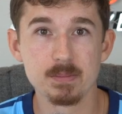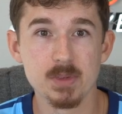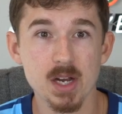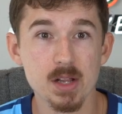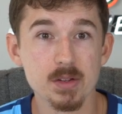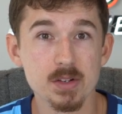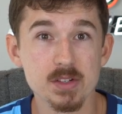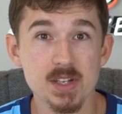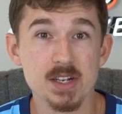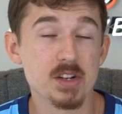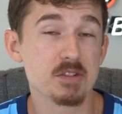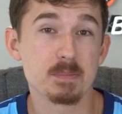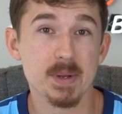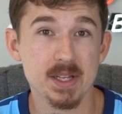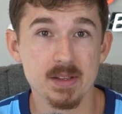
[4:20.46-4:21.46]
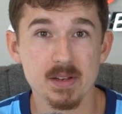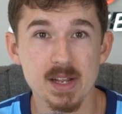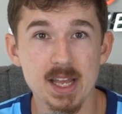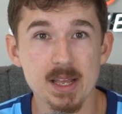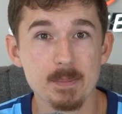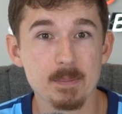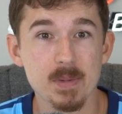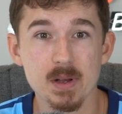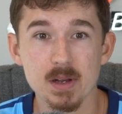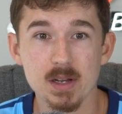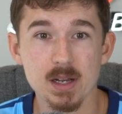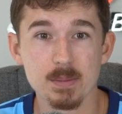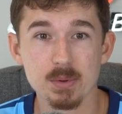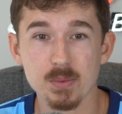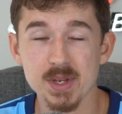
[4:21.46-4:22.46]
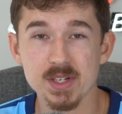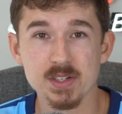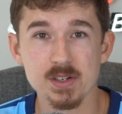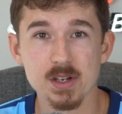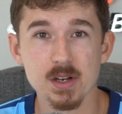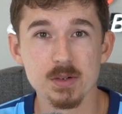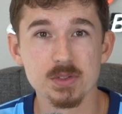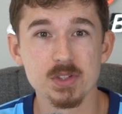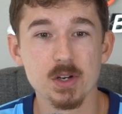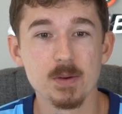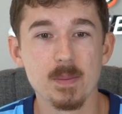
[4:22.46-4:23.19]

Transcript: colors. They just picked the name a couple weeks ago, so